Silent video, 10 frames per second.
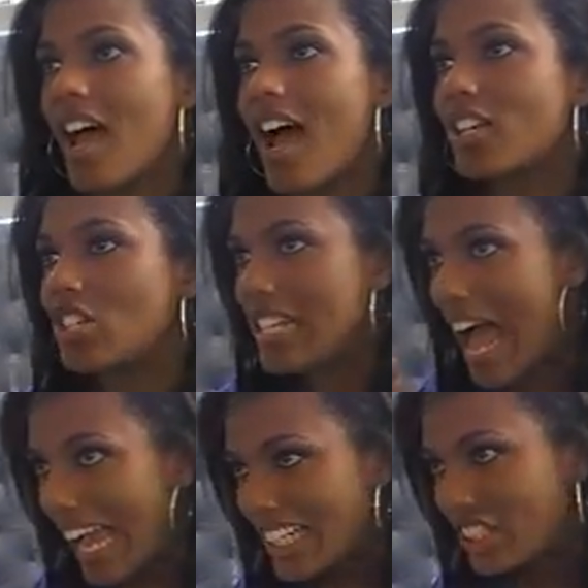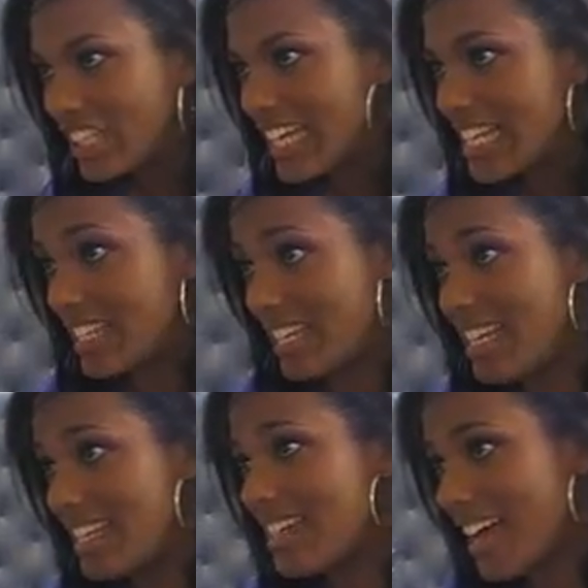She's actually a
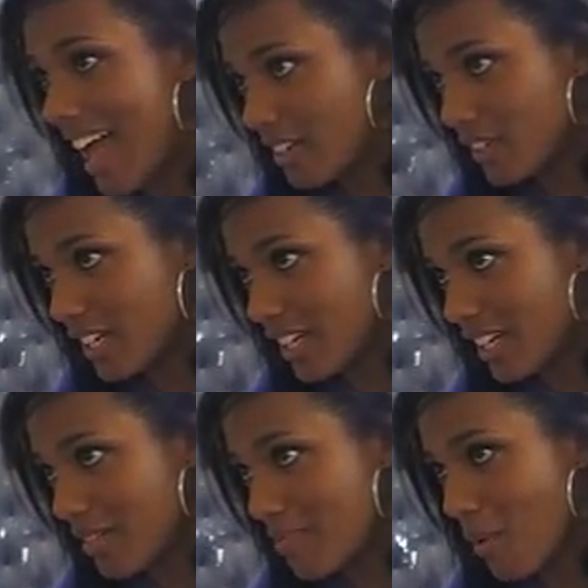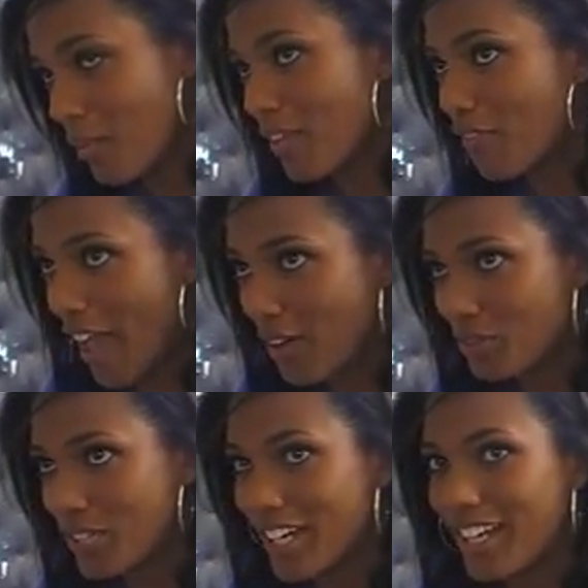solicitor advocate, but we
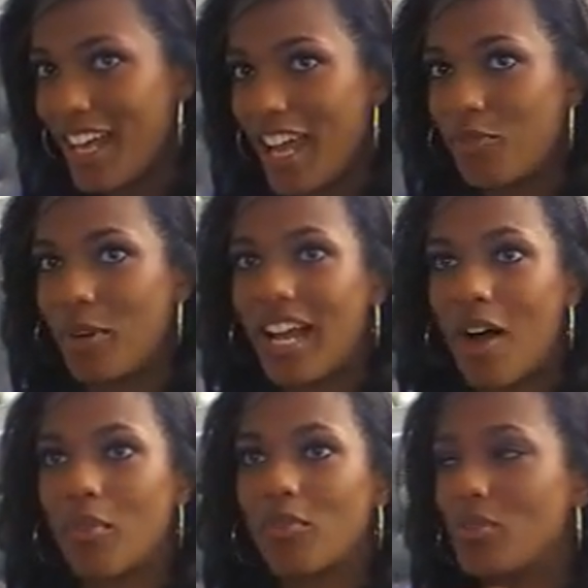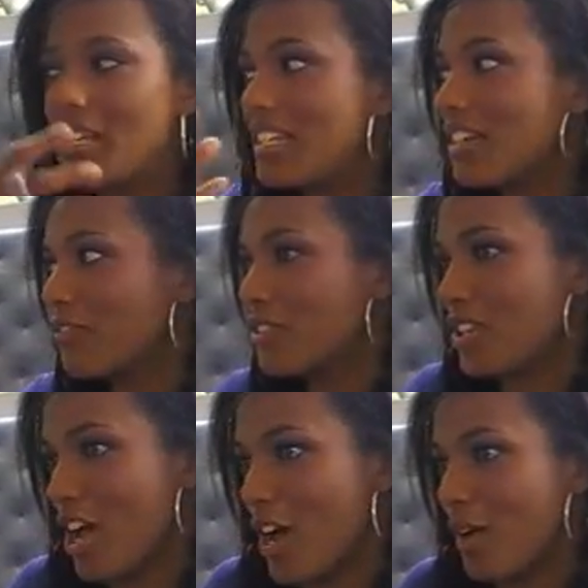felt that if we come with all these different
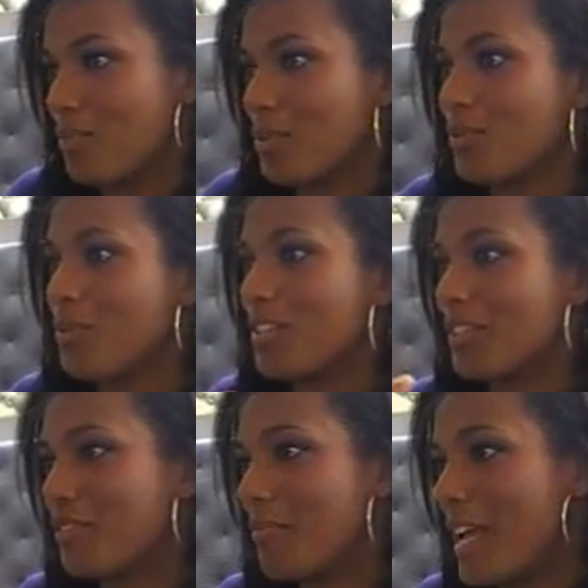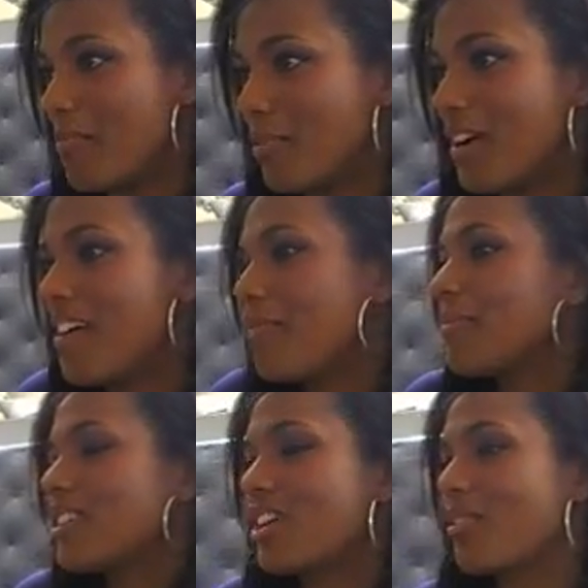terms, of all the different people
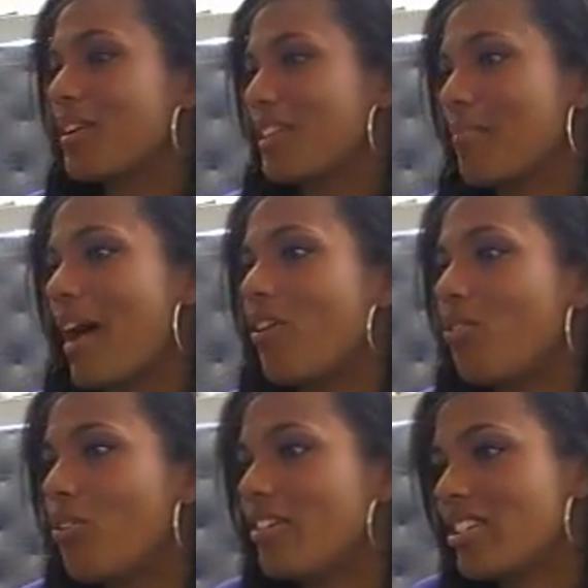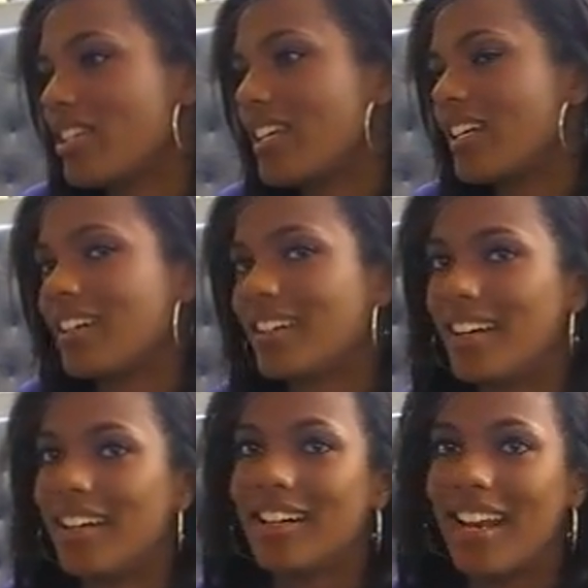that don't know anything about law are just going to
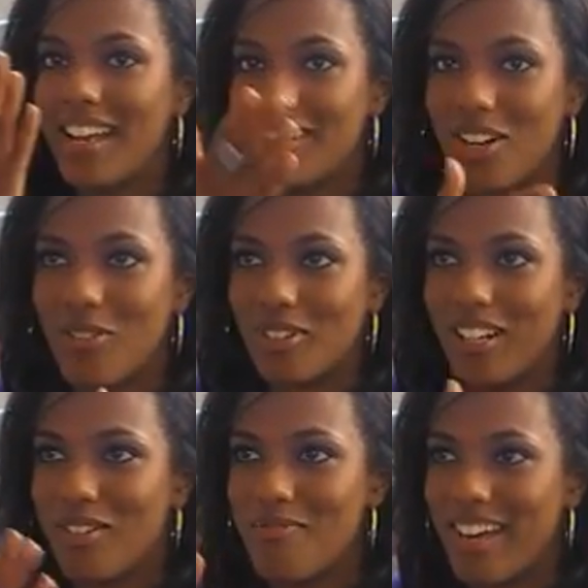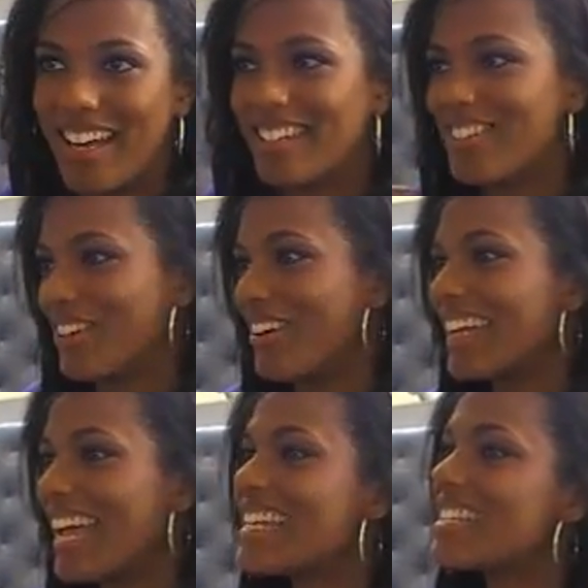glaze over a little bit and not
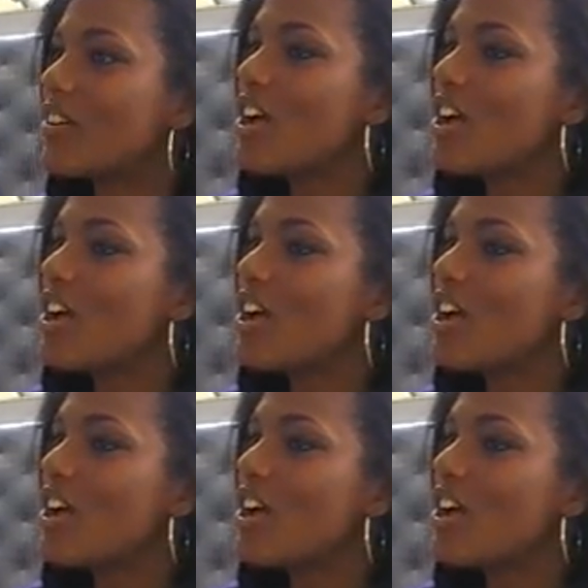quite get it. So